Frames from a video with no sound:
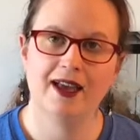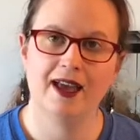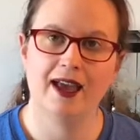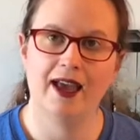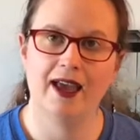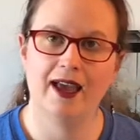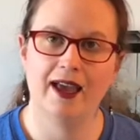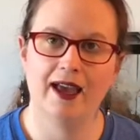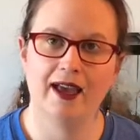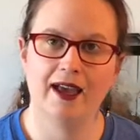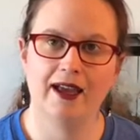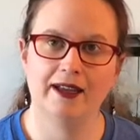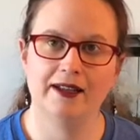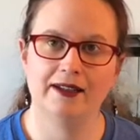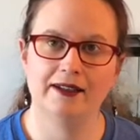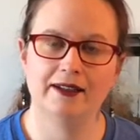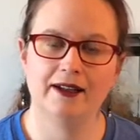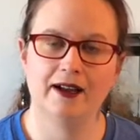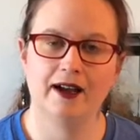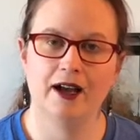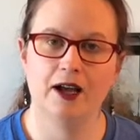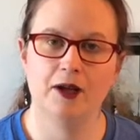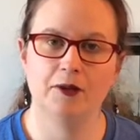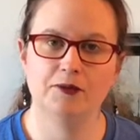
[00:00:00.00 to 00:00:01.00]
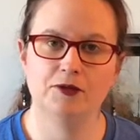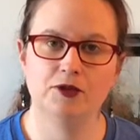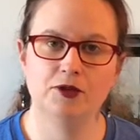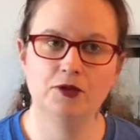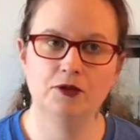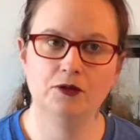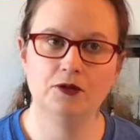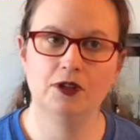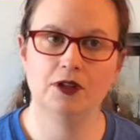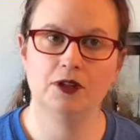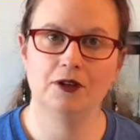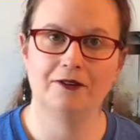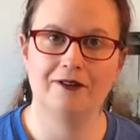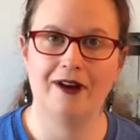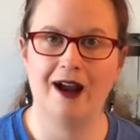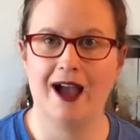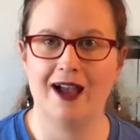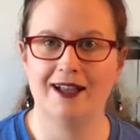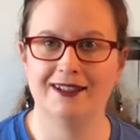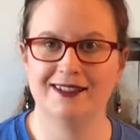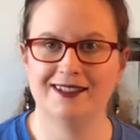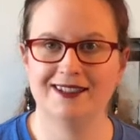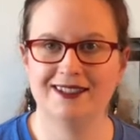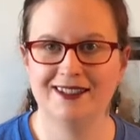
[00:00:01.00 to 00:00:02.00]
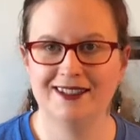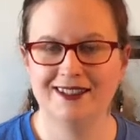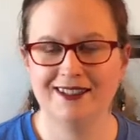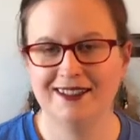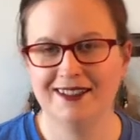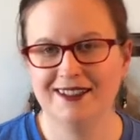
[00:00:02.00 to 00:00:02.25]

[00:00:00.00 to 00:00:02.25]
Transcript: and 2 little rats.